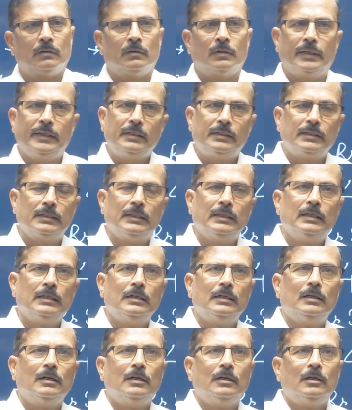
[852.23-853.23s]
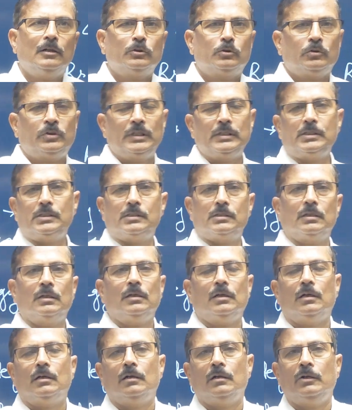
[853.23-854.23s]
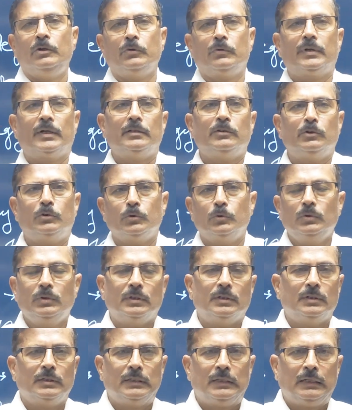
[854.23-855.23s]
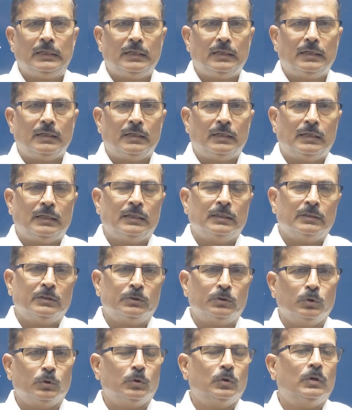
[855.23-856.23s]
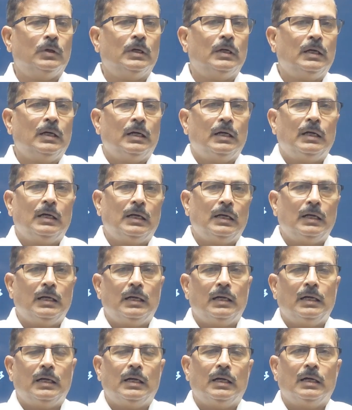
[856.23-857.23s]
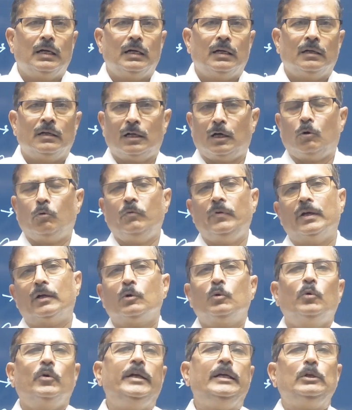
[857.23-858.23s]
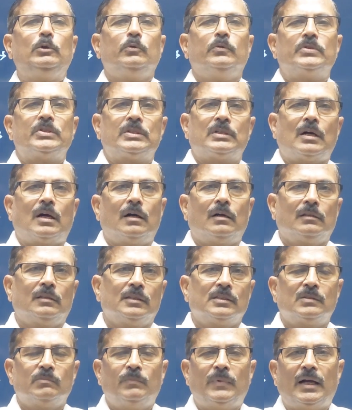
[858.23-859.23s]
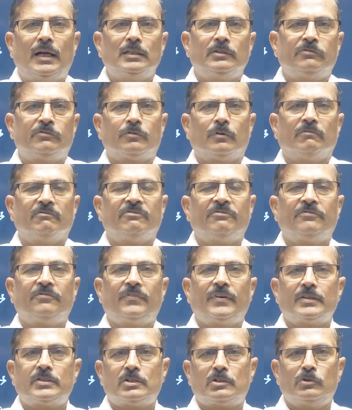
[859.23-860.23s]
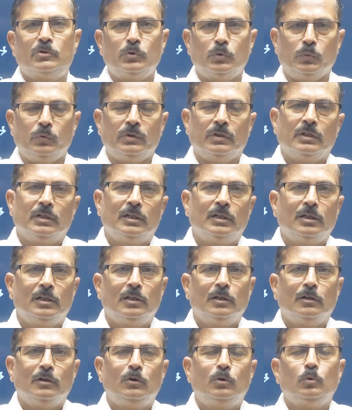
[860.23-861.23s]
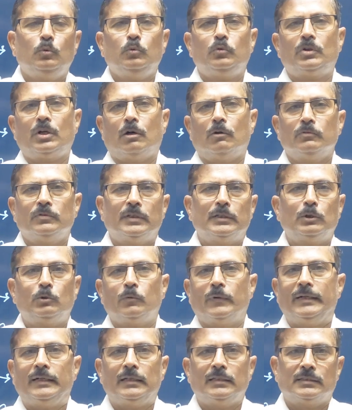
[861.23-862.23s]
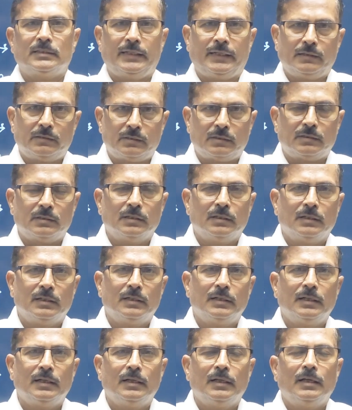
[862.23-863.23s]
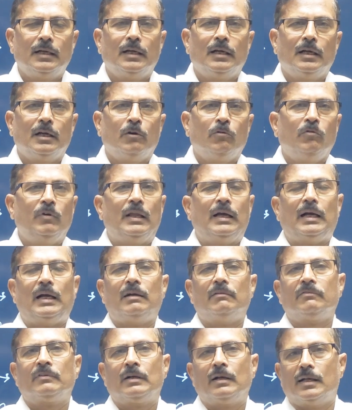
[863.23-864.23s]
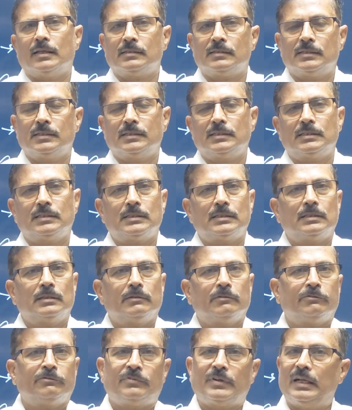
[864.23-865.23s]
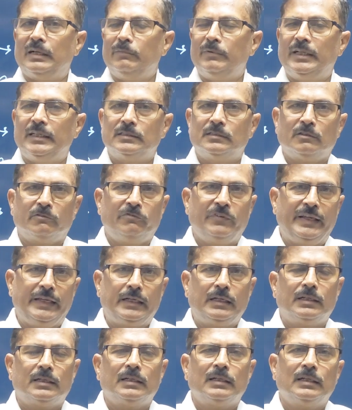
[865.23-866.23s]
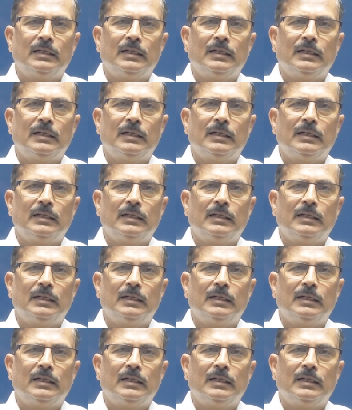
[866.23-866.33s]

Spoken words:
right? So this you can do. So now we are going to start this batch from 1st June 2026. We'll have classes 5 days a week